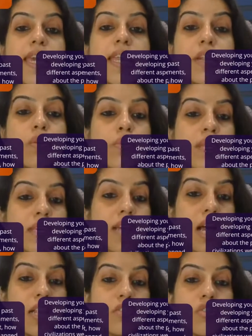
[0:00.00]
including
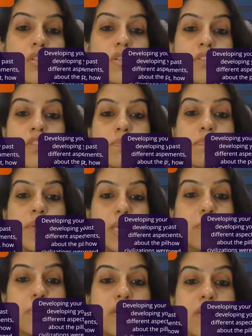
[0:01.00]
cultures and
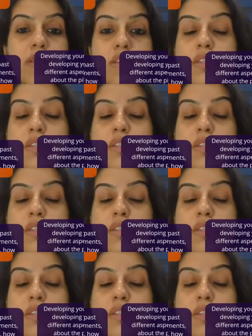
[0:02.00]
people